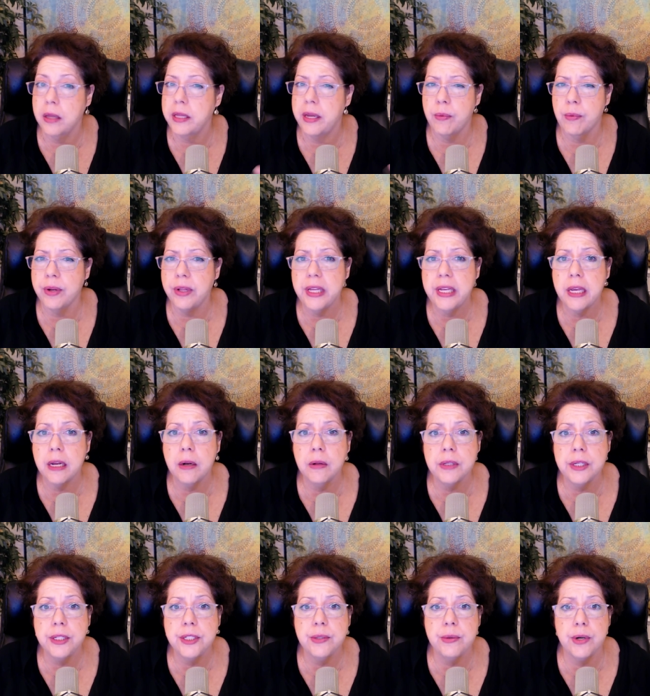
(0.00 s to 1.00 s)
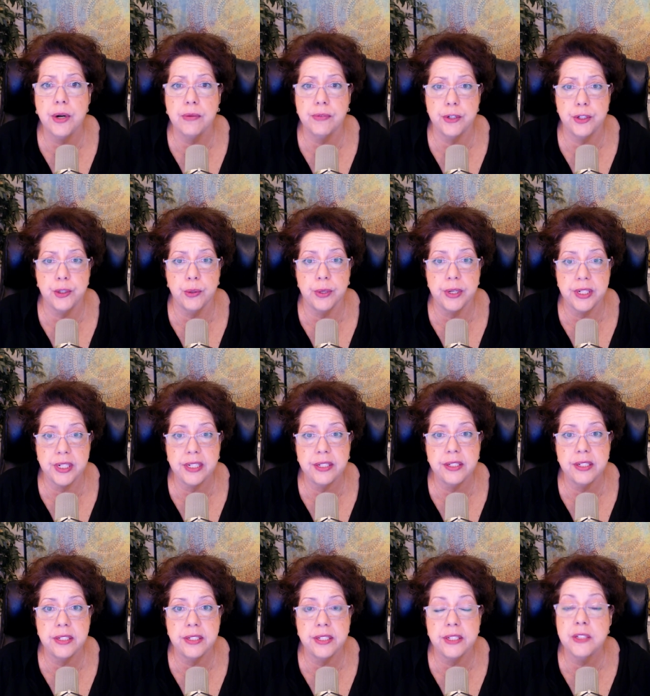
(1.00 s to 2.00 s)
They really can only do it over short
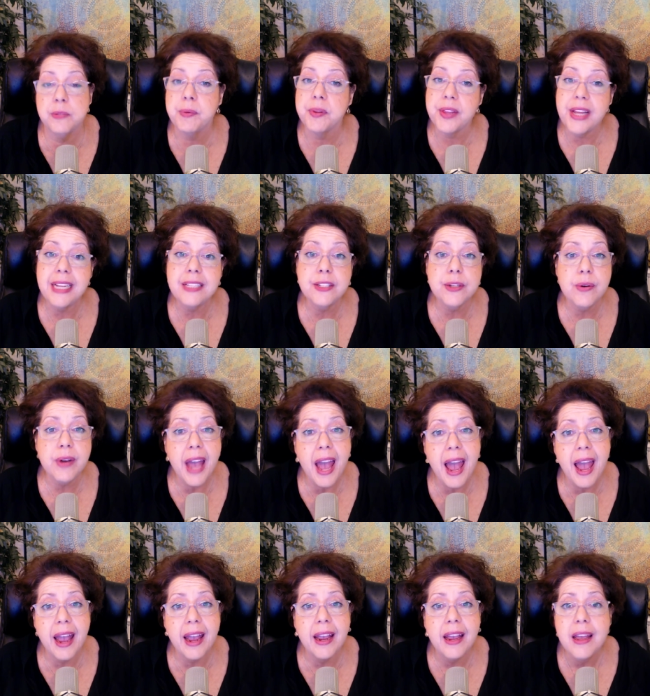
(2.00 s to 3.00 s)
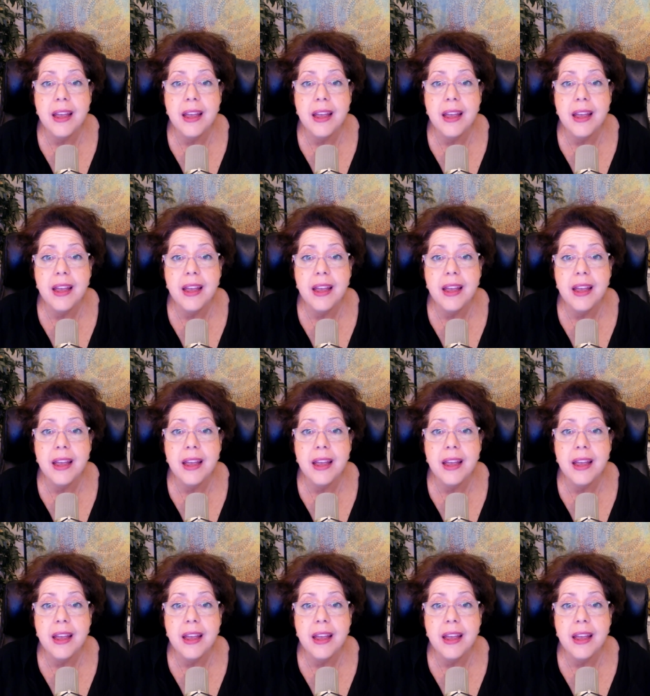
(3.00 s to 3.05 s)
distances, but that's okay.